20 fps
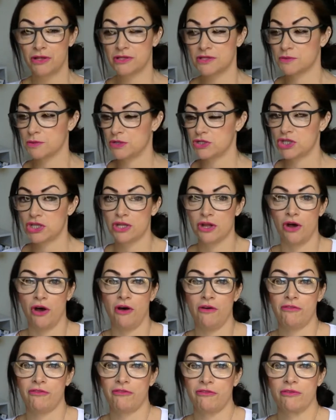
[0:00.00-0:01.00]
switching
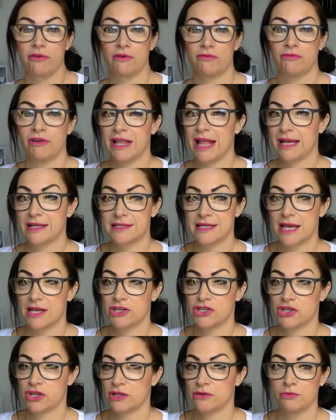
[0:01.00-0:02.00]
off,
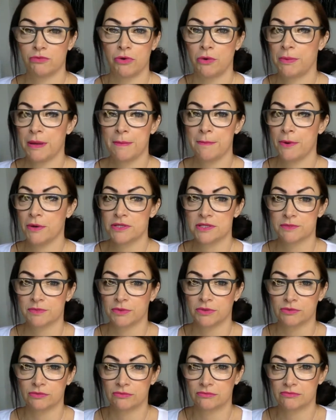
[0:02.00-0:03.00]
relaxation will be
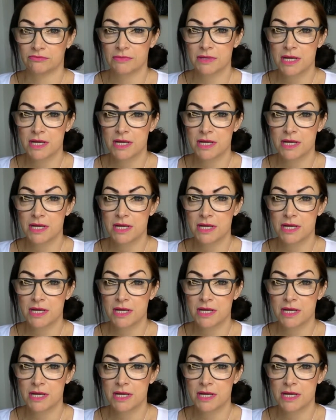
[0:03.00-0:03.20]
impossible,